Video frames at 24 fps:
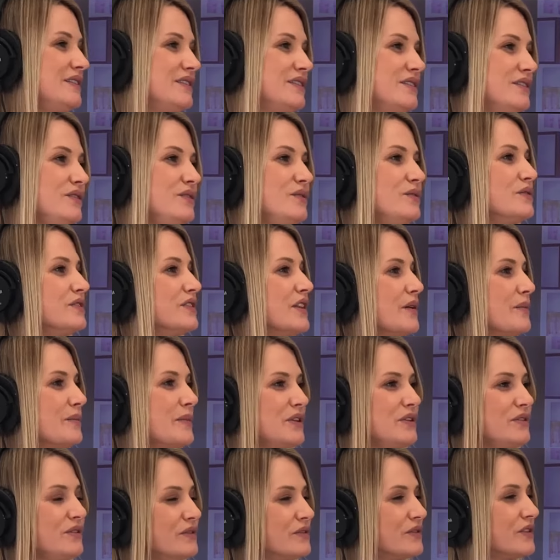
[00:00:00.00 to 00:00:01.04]
to use them
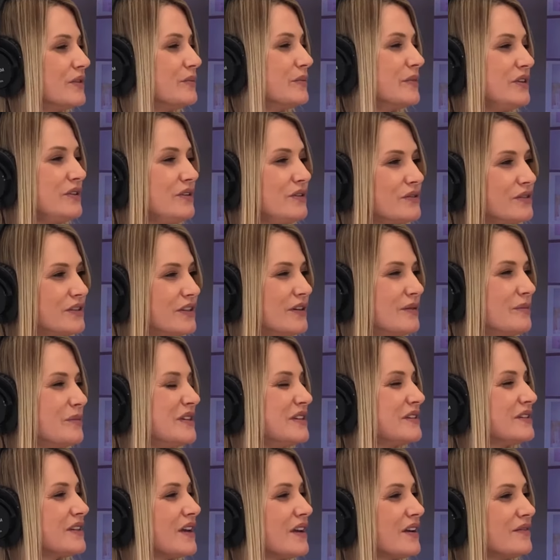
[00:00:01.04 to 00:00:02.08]

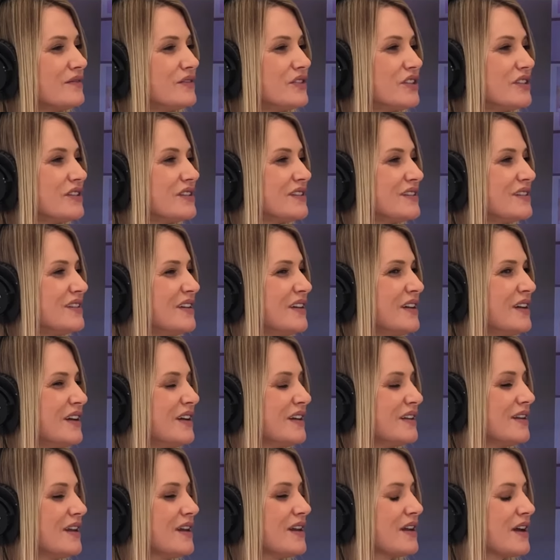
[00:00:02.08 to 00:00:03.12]
instead of just
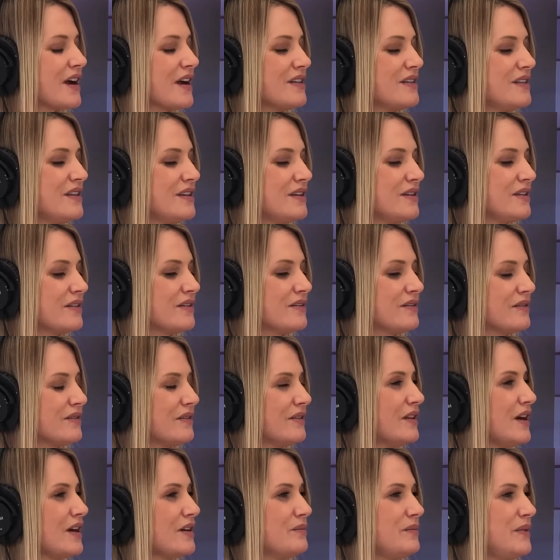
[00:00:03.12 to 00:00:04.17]
like, I think
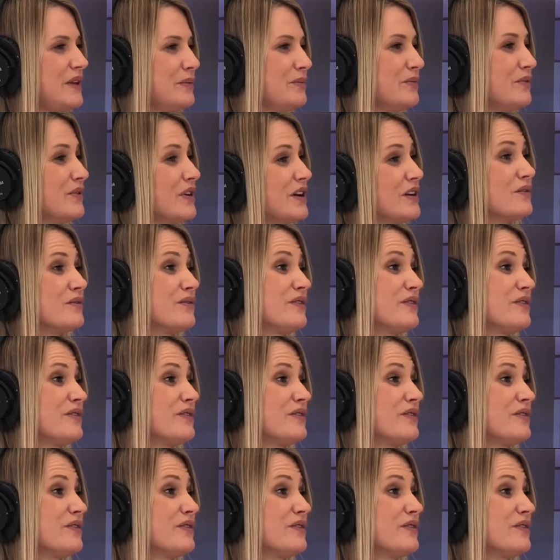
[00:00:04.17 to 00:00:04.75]
a lot of people, I don't